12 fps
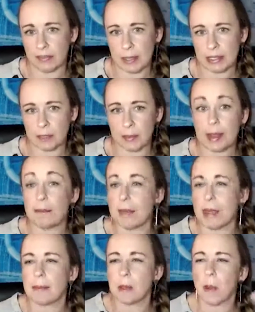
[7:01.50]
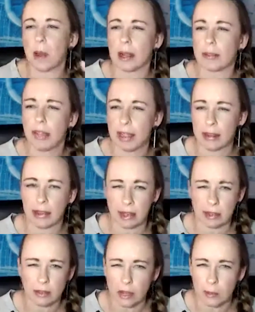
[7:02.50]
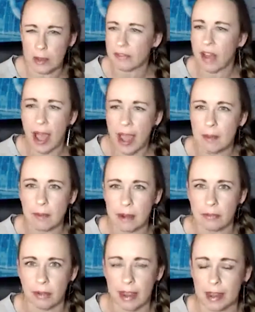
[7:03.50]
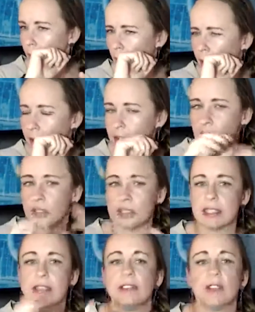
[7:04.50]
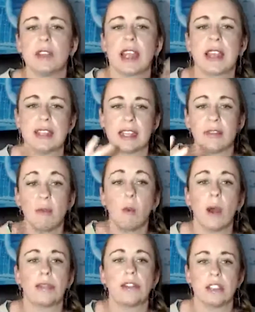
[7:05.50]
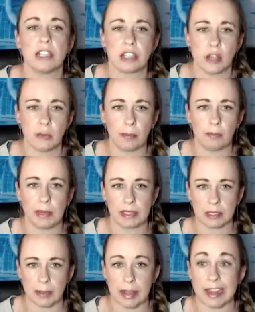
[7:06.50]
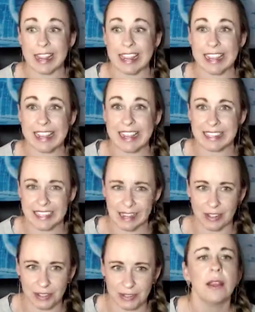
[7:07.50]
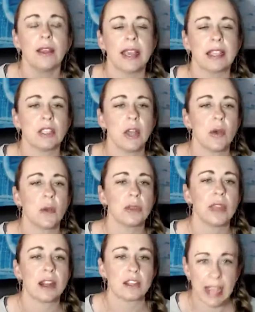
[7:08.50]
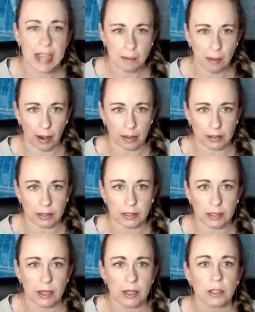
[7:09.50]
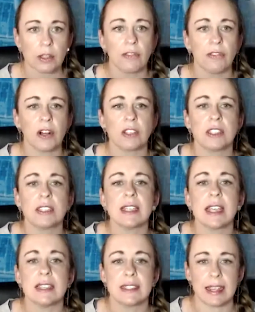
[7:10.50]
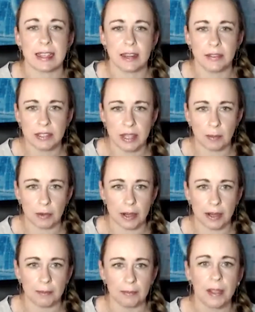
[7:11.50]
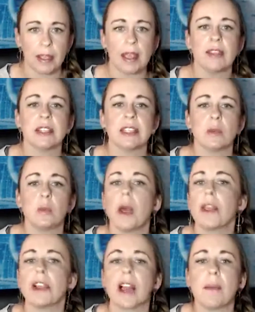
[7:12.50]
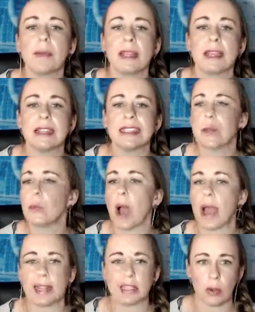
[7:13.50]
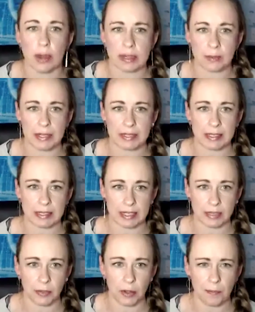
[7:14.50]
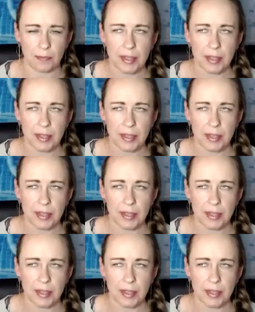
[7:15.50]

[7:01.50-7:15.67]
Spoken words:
business plan, maybe you want to let a little bit of a hybrid, right? So this gives you the idea of what the traditional business plan entails. Okay. So there's 8 parts. So first is the executive summary. And this is what your company is and why it's going to be successful.